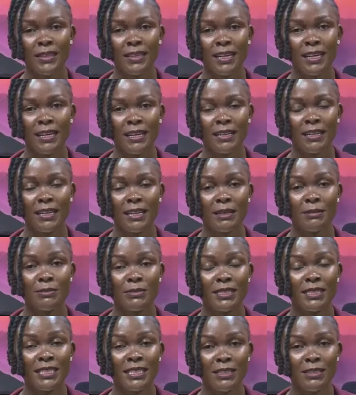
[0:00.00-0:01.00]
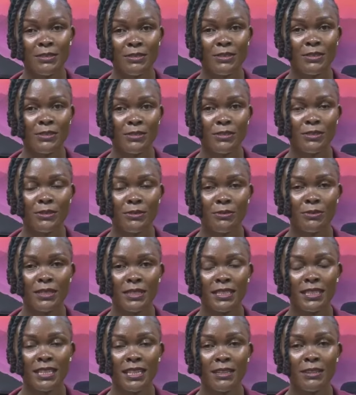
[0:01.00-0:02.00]
I'm still on social
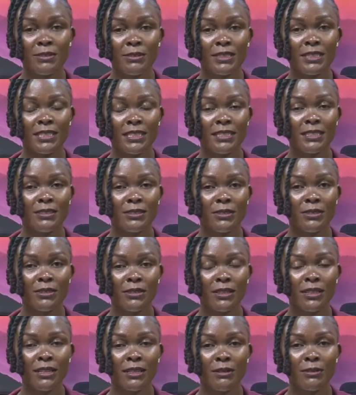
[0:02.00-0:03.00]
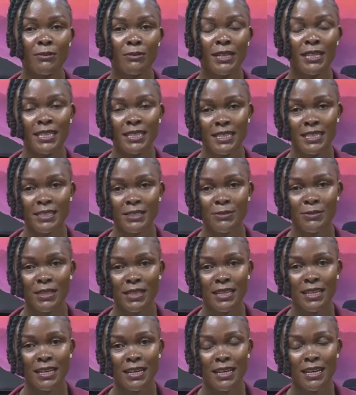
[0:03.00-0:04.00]
media, on TikTok, Wellness
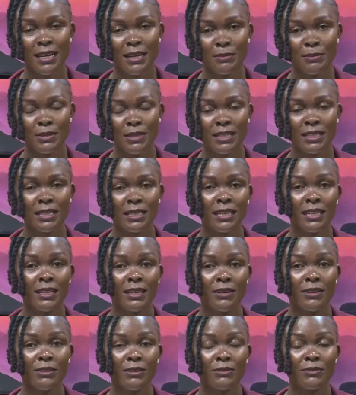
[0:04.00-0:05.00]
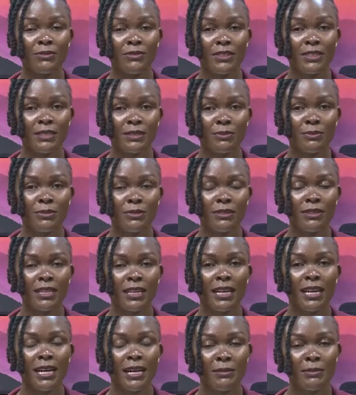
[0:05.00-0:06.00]
with Abby, on
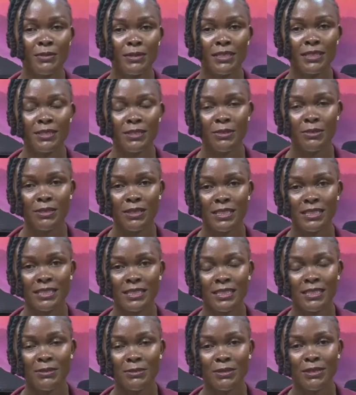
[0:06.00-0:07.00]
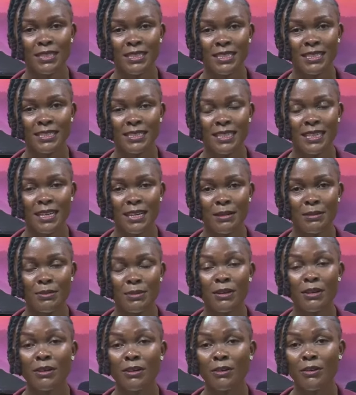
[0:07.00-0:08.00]
Facebook, Abby's Holistic Wellness
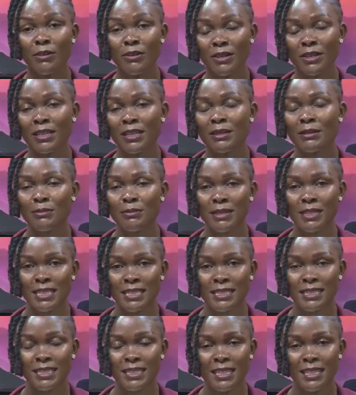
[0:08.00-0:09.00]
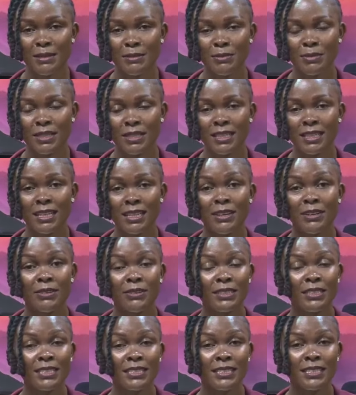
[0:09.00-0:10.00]
Hub, or Blessed Abby,
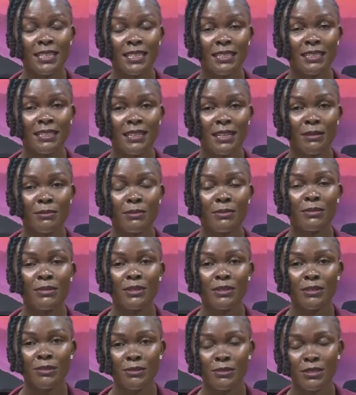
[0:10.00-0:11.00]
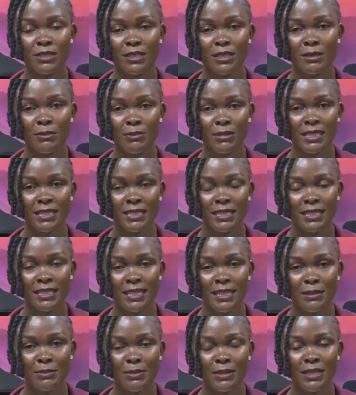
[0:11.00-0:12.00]
on Instagram, Coach Blessed
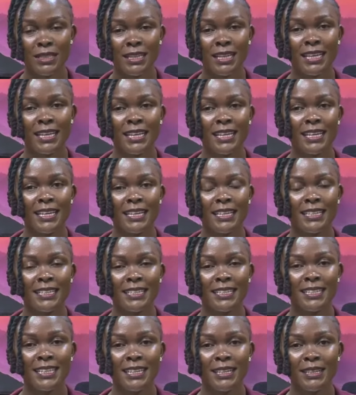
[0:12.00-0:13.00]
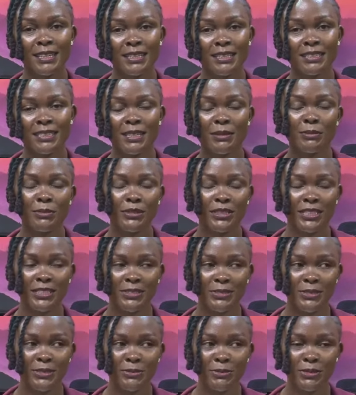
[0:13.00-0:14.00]
Abby. And somebody
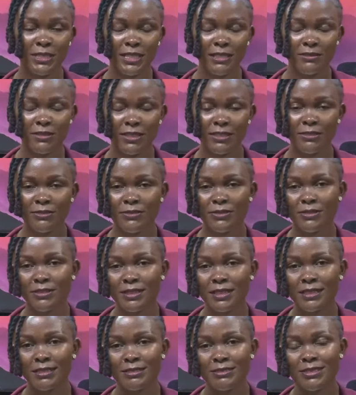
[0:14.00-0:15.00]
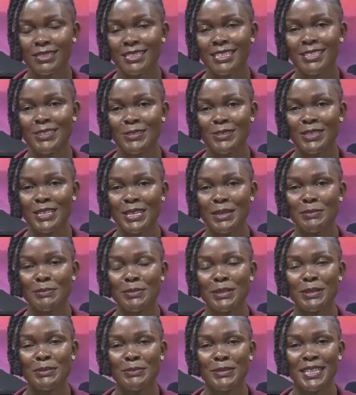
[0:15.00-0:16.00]
told me never to forget to say your
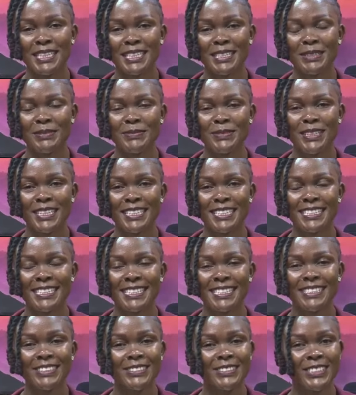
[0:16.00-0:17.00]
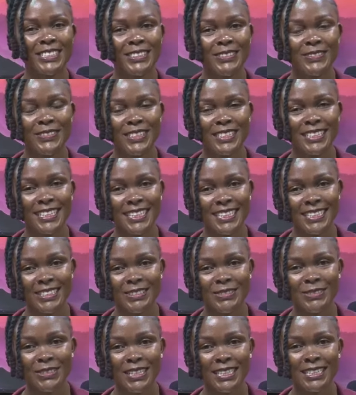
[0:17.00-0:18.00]
number. My number is
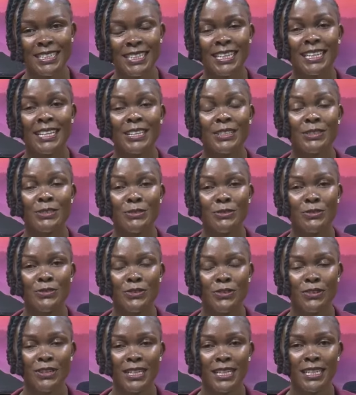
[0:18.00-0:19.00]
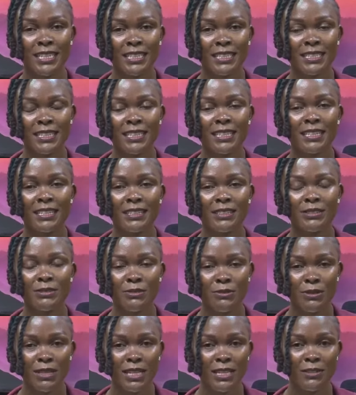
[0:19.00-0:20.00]
0781 248
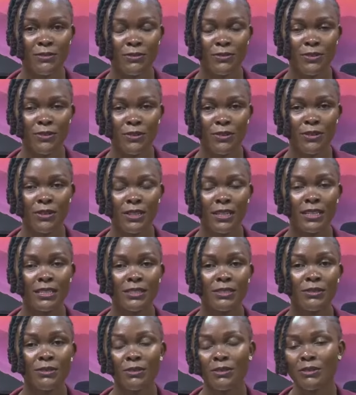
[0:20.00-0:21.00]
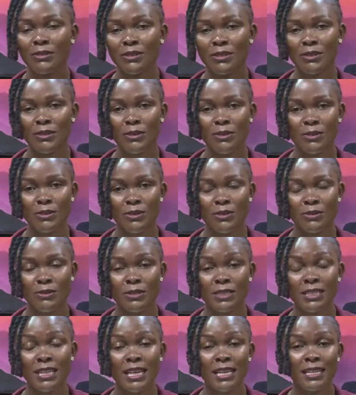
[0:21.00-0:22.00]
284. So on all
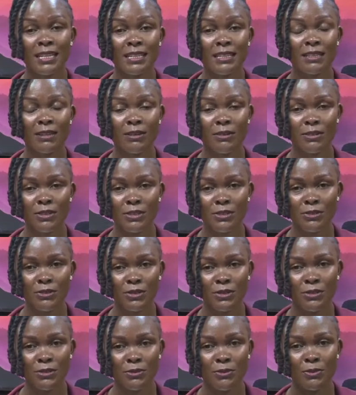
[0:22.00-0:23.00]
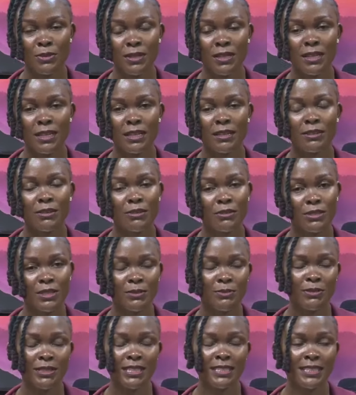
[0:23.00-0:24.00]
those, and on YouTube,
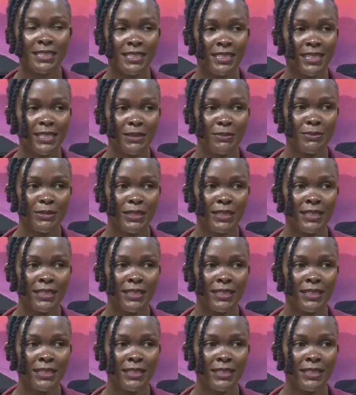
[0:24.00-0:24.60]
Coach Blessed Abby.